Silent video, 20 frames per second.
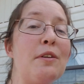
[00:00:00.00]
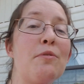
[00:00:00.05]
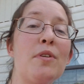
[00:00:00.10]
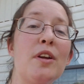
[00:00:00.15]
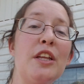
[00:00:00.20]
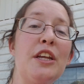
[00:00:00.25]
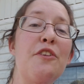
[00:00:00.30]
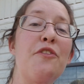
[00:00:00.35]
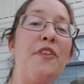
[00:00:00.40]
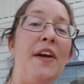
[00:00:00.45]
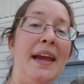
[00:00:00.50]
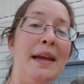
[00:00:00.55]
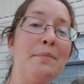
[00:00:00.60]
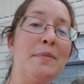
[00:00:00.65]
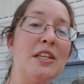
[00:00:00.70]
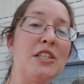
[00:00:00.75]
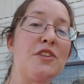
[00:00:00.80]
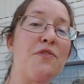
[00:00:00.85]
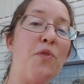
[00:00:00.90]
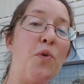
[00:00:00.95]
really
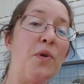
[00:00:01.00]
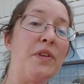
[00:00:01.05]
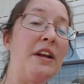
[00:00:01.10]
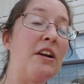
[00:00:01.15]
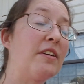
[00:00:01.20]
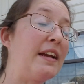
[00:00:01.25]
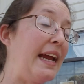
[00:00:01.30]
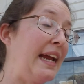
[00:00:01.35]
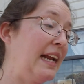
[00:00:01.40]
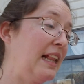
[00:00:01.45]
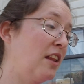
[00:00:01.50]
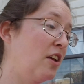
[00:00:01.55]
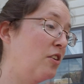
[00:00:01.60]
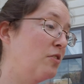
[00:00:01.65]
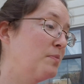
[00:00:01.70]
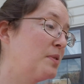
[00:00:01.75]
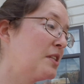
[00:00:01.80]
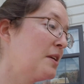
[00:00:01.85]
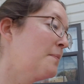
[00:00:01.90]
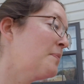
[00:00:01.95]
famous for their
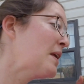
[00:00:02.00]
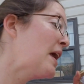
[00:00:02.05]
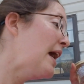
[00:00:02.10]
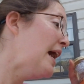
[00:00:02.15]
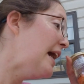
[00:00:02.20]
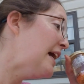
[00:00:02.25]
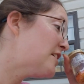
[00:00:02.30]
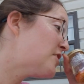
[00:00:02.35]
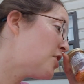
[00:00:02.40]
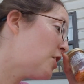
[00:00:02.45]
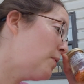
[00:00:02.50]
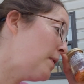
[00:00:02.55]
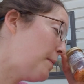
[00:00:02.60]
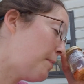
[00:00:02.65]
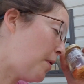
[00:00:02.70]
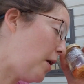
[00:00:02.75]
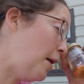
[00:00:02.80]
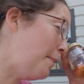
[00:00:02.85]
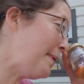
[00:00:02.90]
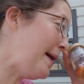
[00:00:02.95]
cantaloupes. And so we
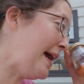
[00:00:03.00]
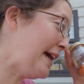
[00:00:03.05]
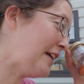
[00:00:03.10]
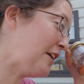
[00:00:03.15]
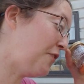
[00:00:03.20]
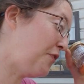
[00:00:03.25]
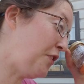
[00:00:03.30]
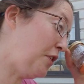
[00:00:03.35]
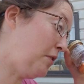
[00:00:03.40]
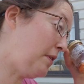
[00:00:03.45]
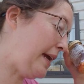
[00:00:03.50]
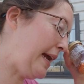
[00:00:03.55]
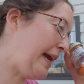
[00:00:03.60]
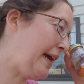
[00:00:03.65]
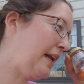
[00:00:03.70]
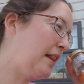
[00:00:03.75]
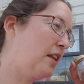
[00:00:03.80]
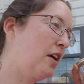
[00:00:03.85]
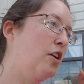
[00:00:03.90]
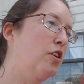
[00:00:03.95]
brought back a few
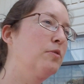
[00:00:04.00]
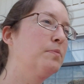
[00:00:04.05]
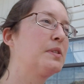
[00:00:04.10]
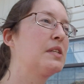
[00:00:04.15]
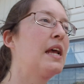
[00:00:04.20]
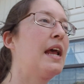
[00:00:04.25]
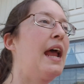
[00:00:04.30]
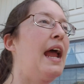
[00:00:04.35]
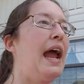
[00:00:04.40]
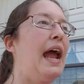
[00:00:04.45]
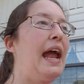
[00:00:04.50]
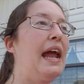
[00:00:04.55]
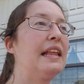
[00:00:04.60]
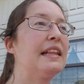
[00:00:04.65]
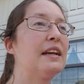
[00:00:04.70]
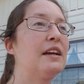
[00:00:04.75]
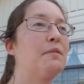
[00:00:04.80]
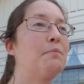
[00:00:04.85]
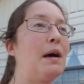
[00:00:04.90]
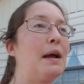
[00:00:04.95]
cantaloupes, and
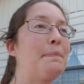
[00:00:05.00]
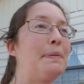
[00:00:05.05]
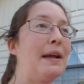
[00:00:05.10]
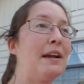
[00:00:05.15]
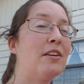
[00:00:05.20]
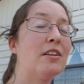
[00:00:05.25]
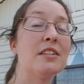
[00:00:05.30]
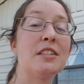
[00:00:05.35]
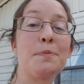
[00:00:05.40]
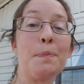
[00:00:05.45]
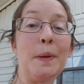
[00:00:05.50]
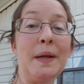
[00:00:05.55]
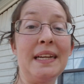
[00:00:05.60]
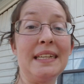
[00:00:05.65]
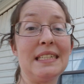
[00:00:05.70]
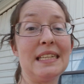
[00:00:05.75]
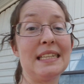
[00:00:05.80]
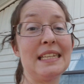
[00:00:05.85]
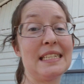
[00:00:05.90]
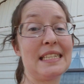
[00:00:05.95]
then my parents
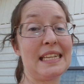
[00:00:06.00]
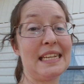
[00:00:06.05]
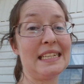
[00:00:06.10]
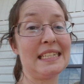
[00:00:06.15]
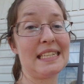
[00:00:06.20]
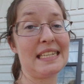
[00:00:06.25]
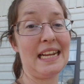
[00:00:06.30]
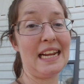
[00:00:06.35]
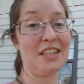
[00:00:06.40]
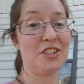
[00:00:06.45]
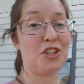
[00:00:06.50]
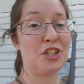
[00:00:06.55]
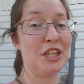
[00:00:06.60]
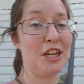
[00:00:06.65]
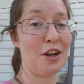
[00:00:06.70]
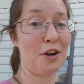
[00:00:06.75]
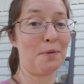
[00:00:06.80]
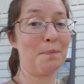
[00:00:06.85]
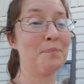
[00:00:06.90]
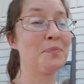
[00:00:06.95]
planted the seeds next
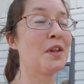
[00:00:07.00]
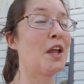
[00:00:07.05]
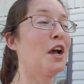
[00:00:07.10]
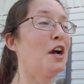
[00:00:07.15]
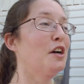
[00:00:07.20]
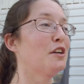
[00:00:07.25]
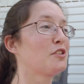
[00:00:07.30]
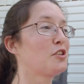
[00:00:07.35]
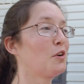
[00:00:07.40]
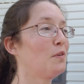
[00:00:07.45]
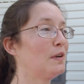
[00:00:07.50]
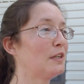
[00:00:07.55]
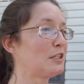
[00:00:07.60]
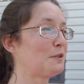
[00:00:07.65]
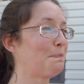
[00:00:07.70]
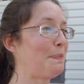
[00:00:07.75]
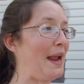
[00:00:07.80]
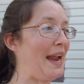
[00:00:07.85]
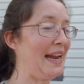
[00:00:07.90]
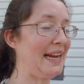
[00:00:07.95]
year. So it's
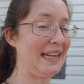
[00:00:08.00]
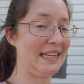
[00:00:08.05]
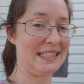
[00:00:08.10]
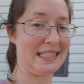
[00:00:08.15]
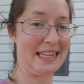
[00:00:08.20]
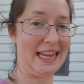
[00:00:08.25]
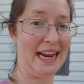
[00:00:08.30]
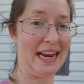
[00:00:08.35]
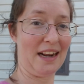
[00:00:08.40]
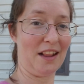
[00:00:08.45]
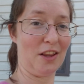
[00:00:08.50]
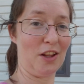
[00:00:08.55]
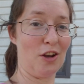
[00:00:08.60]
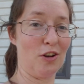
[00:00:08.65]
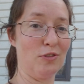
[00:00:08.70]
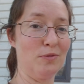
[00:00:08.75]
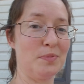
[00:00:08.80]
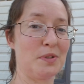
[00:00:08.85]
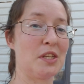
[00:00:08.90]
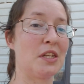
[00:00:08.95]
Pecos
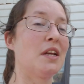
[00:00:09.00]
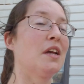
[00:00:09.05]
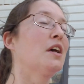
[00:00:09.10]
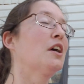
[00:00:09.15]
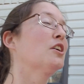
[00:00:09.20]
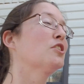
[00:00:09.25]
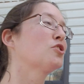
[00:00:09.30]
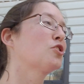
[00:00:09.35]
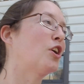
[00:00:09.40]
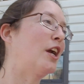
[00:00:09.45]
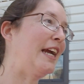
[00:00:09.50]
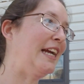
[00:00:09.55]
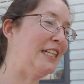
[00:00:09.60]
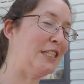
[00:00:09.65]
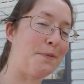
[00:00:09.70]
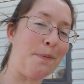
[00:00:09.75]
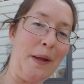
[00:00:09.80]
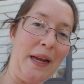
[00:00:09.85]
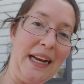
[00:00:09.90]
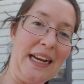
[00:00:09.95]
cantaloupes
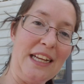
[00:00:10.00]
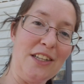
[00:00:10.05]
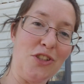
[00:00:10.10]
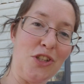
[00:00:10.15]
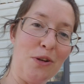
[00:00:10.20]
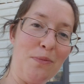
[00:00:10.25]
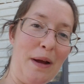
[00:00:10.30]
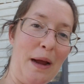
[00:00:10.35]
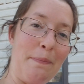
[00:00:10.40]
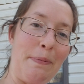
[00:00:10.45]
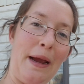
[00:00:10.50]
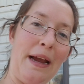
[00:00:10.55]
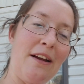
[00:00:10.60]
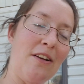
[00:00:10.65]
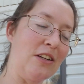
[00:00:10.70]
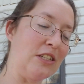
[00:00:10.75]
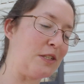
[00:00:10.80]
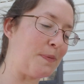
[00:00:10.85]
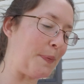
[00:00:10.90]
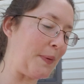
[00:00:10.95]
transplanted to my
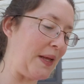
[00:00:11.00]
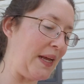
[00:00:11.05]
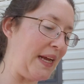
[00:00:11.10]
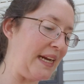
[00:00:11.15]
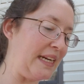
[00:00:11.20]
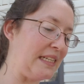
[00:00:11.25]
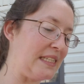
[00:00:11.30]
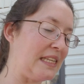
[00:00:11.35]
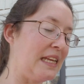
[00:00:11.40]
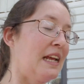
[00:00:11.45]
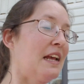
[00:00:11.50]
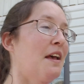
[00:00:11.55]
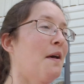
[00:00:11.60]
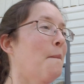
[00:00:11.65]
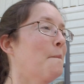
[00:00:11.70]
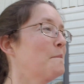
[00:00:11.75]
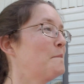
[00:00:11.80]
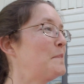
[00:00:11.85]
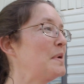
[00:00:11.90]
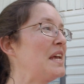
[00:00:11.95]
parents' place,
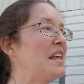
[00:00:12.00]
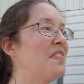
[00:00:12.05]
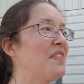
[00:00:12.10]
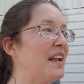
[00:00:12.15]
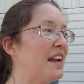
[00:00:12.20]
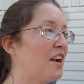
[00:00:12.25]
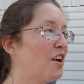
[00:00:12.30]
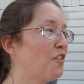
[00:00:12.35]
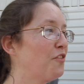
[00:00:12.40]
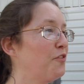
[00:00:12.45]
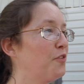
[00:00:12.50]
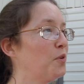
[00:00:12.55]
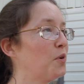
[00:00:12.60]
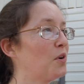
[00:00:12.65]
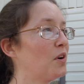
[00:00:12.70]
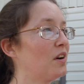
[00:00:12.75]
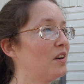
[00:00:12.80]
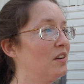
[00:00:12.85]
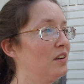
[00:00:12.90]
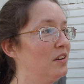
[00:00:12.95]
been there
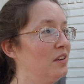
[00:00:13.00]
for